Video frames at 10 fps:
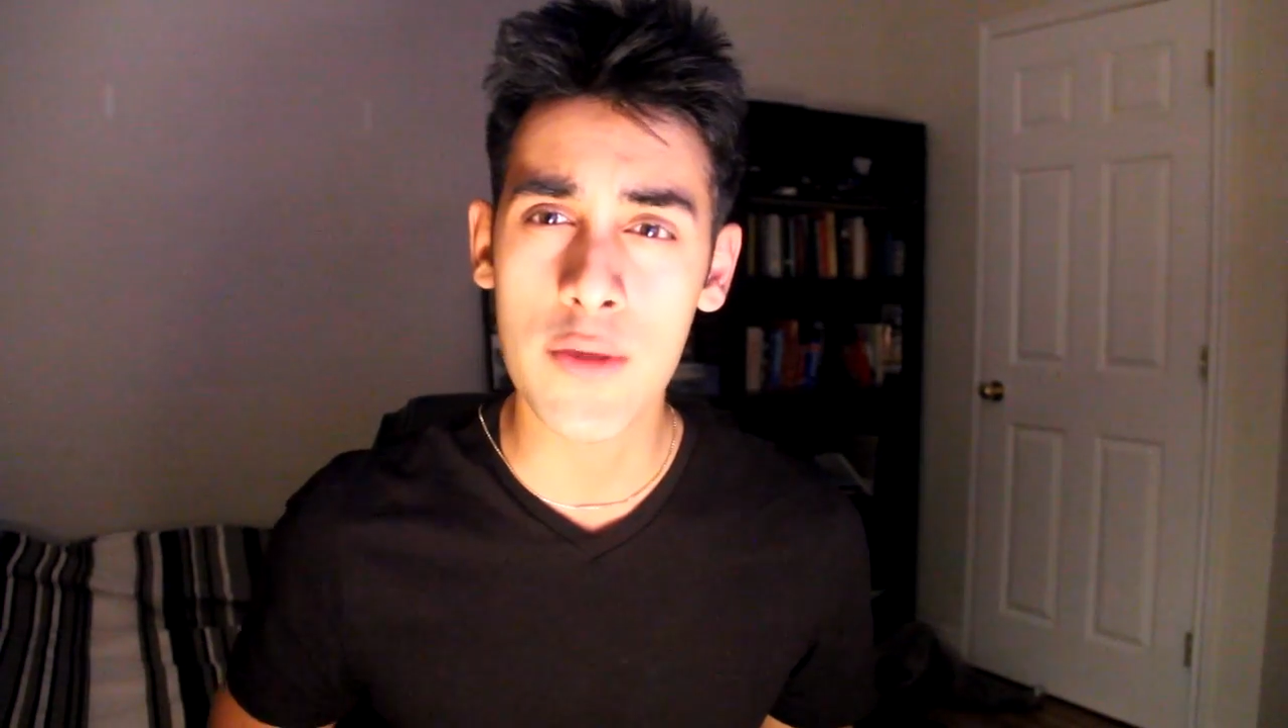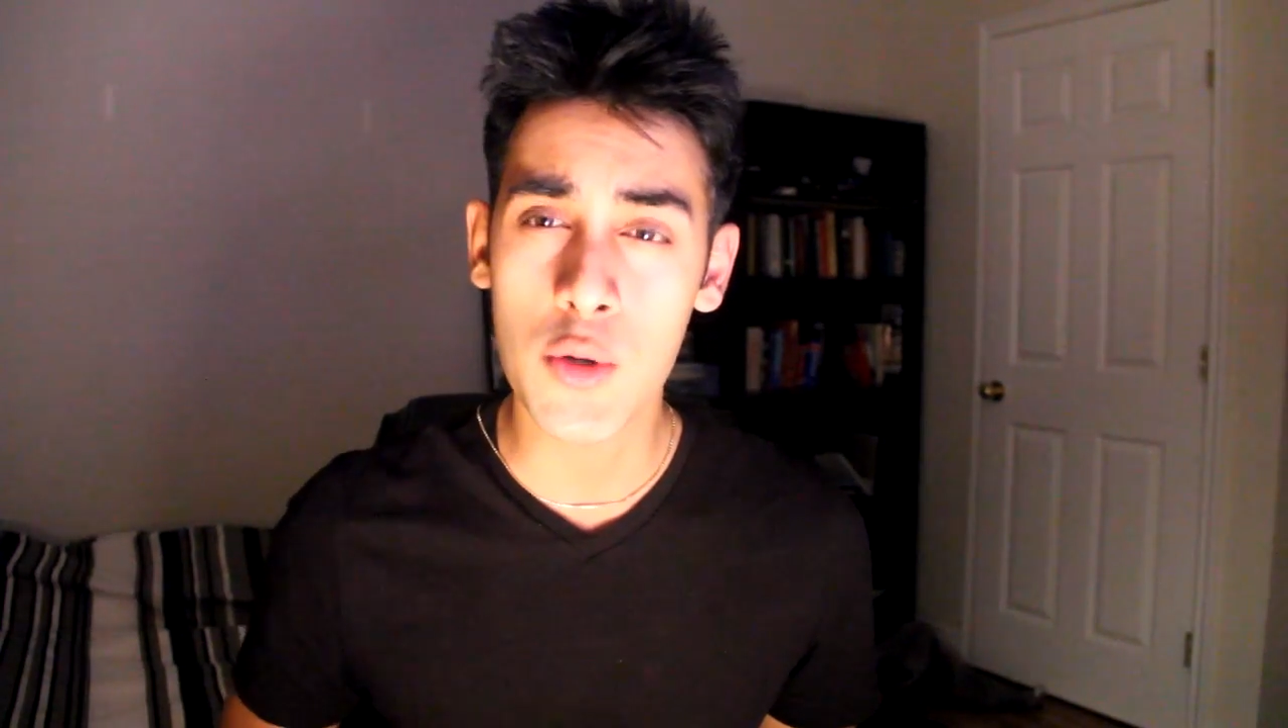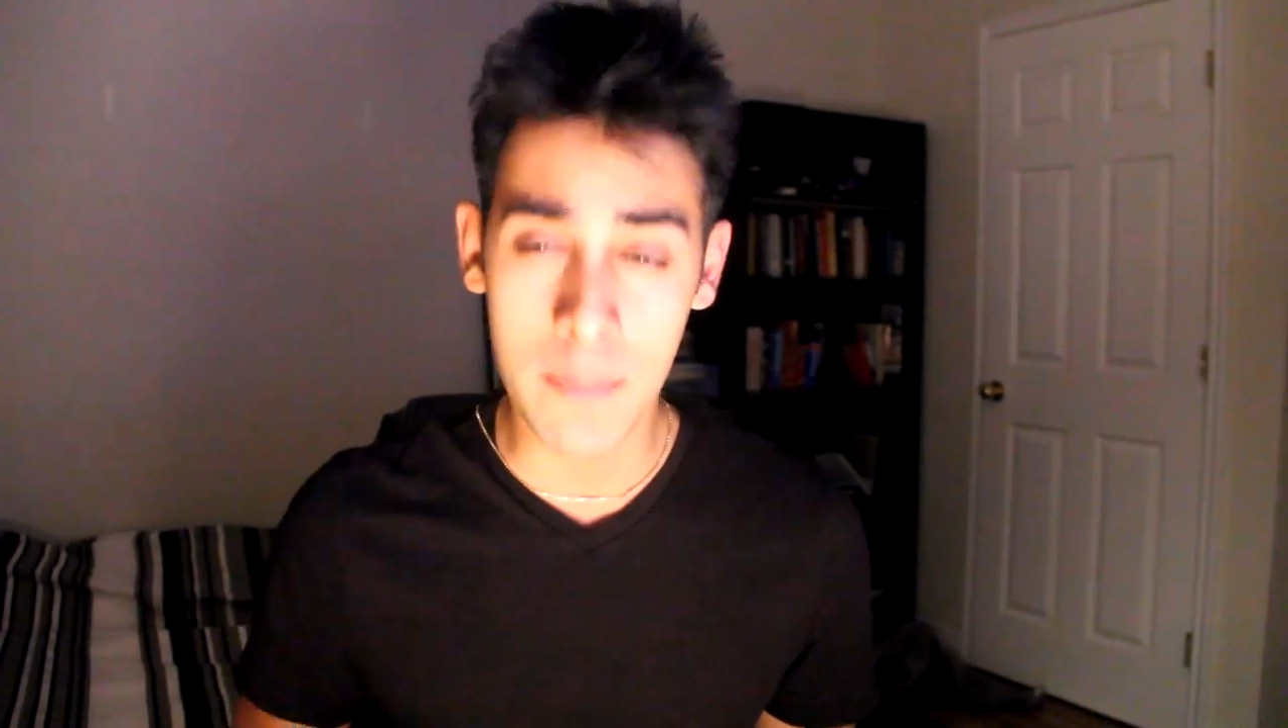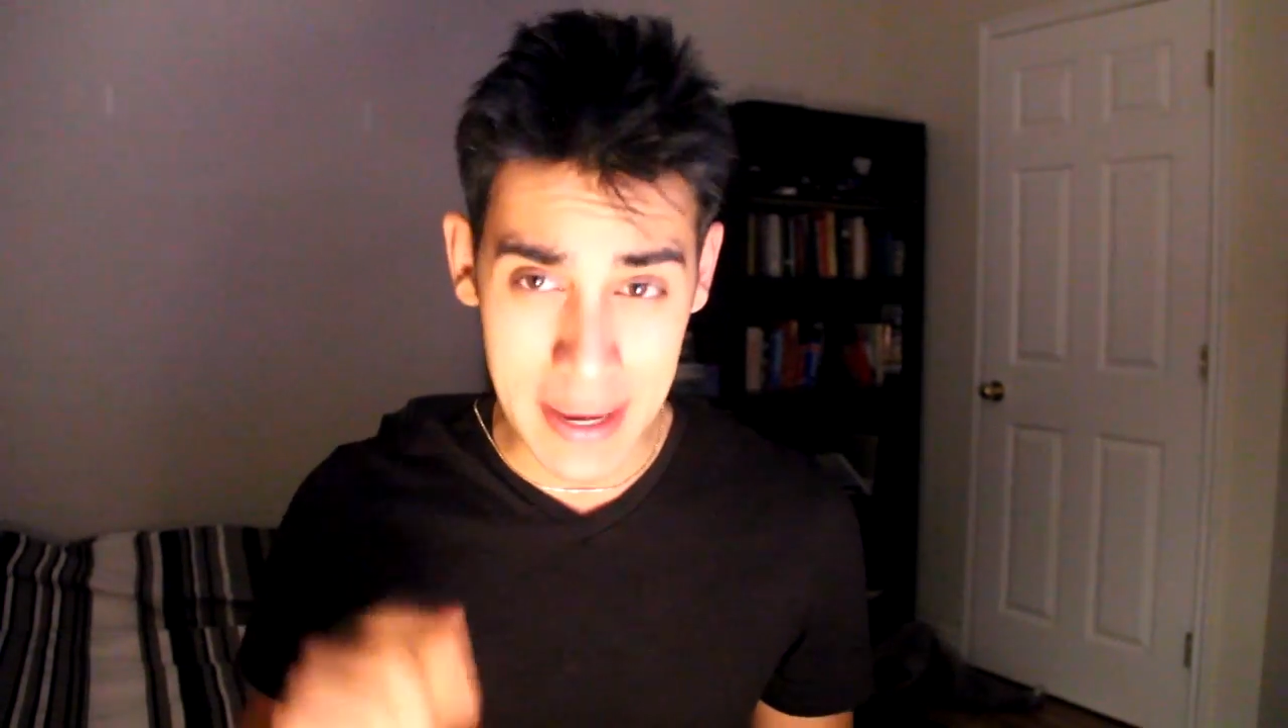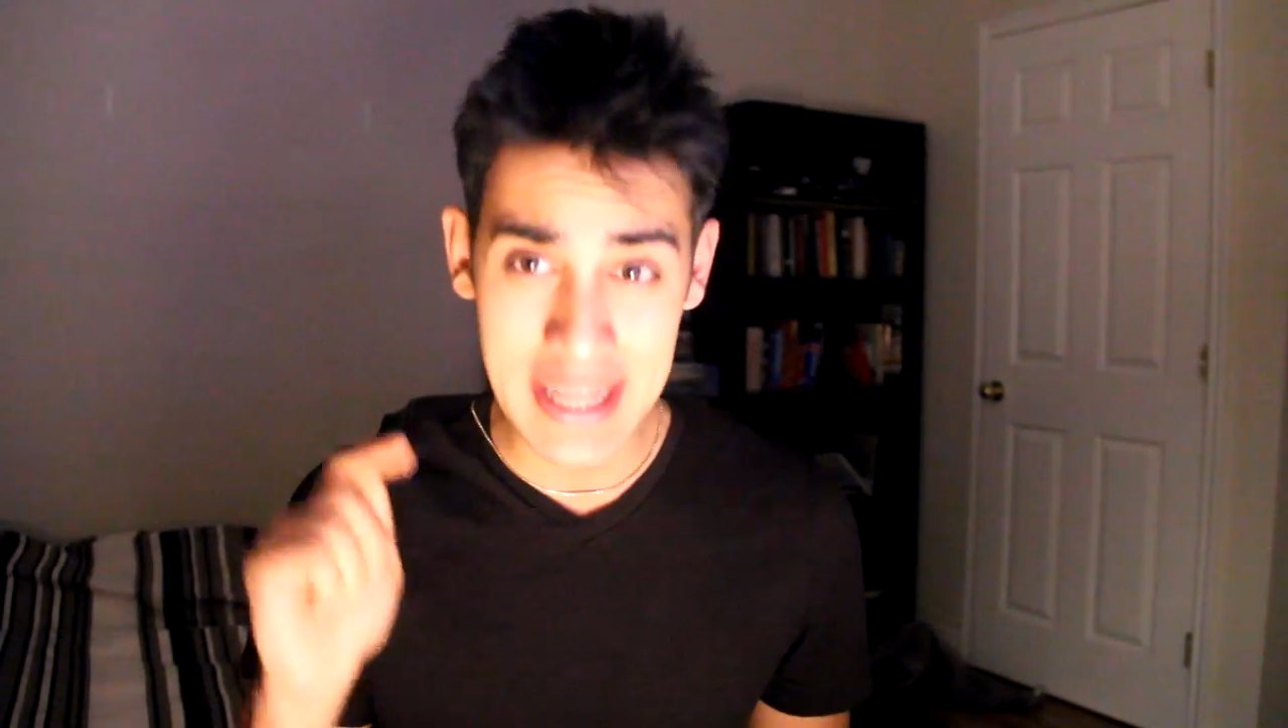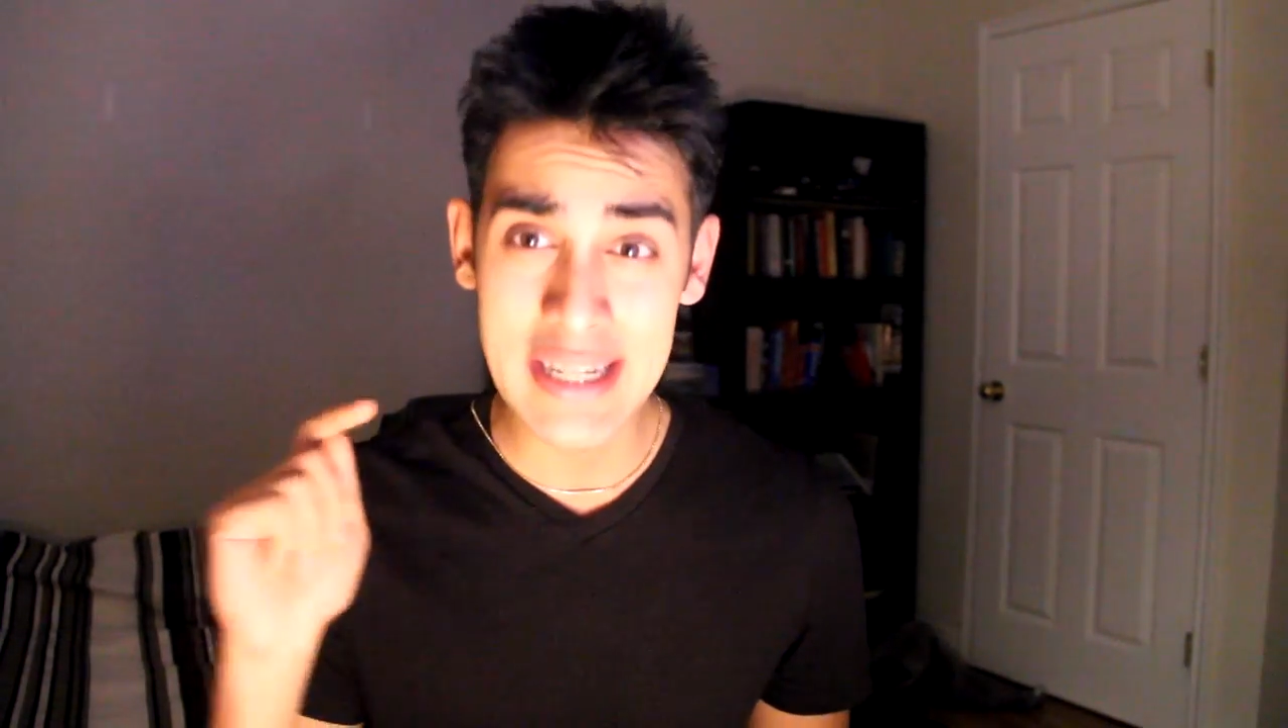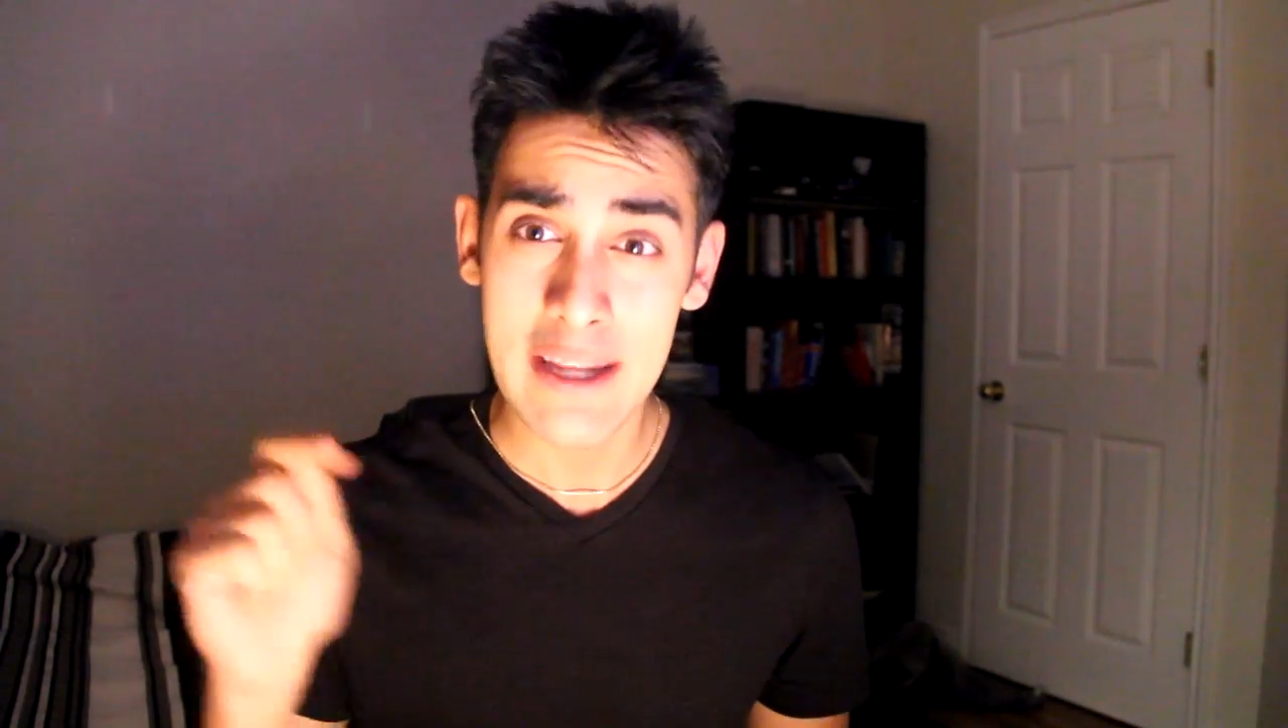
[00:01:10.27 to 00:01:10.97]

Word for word: you can make a